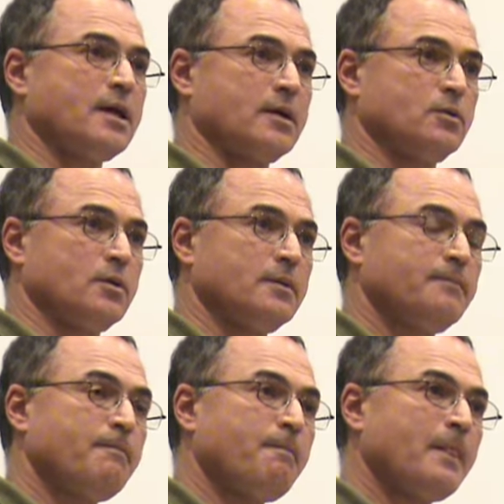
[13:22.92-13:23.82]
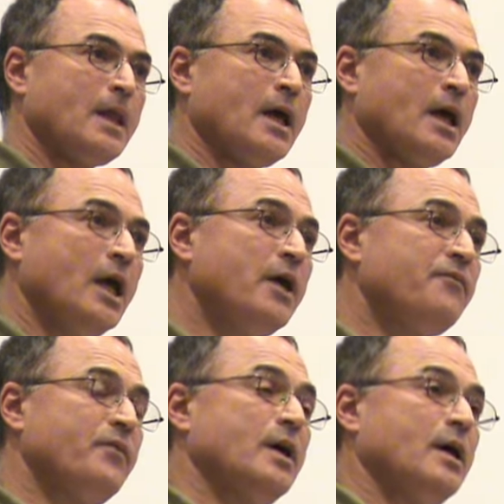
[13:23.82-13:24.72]
sector,
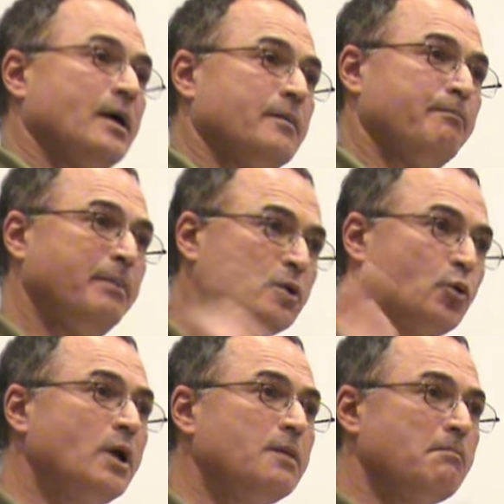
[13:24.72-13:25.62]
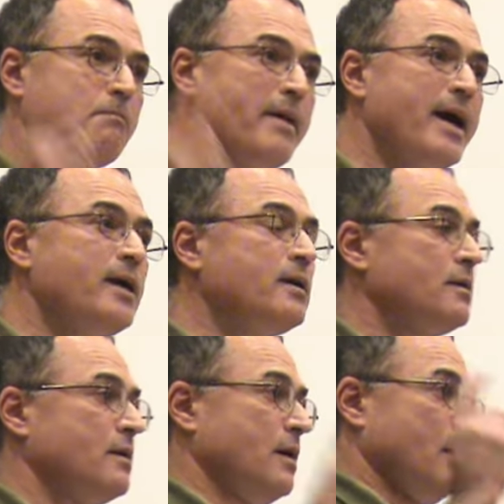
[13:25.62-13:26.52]
if between
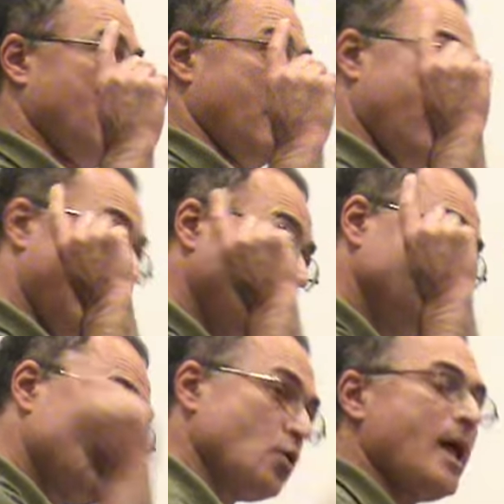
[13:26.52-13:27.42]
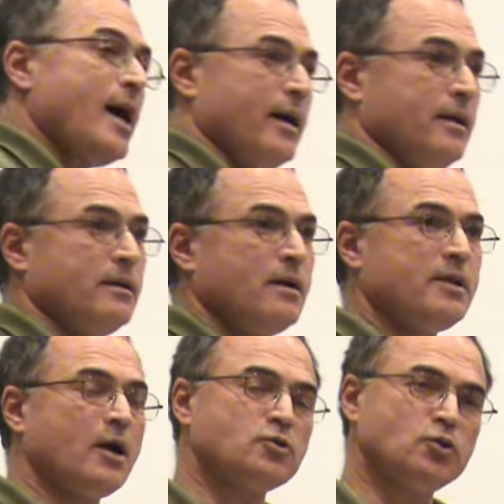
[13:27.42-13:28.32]
May and July
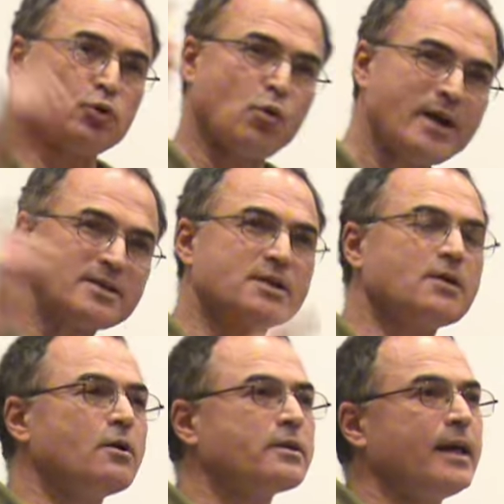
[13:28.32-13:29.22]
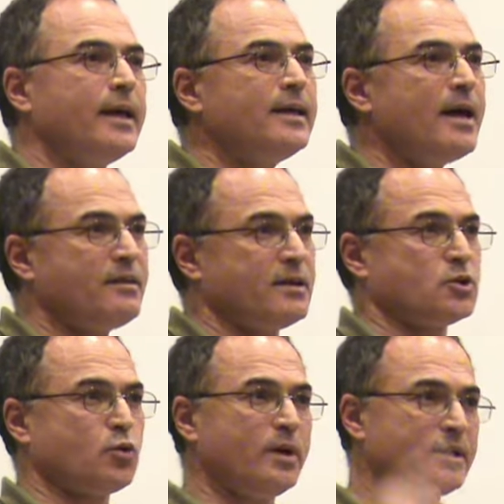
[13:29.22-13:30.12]
there was not one single day in
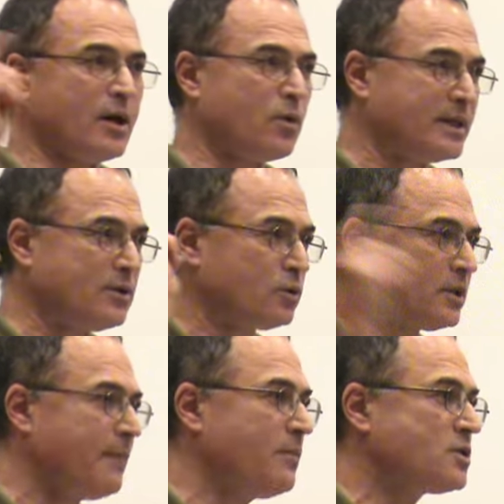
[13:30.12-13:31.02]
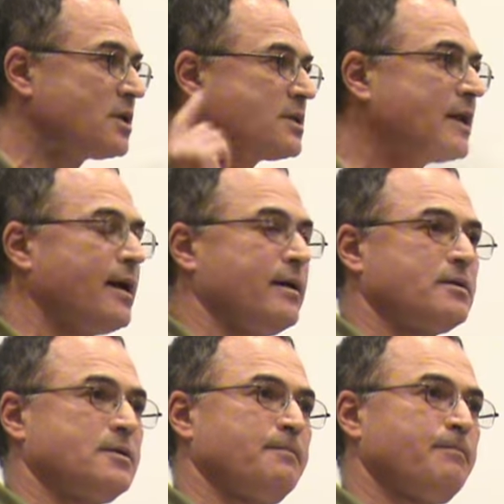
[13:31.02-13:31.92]
Athens when there were no demos and
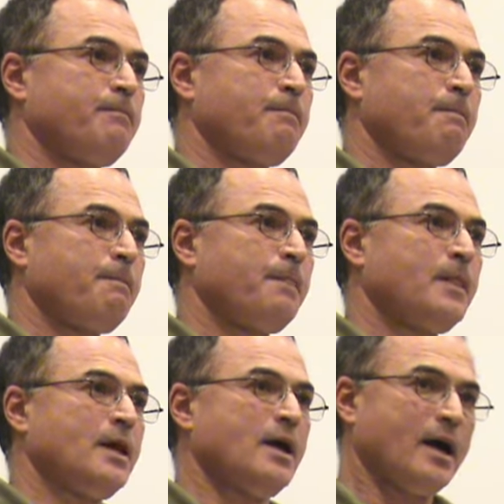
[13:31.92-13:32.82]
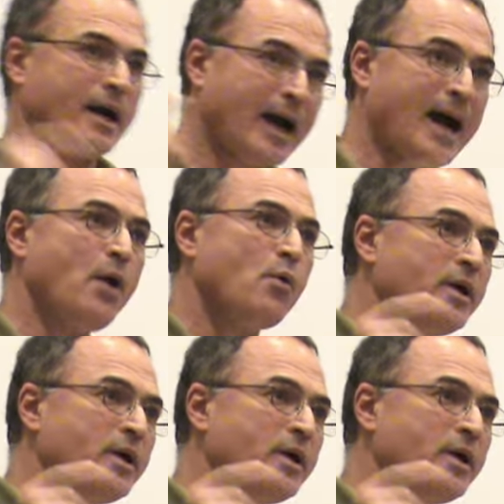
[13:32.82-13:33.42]
strikes, how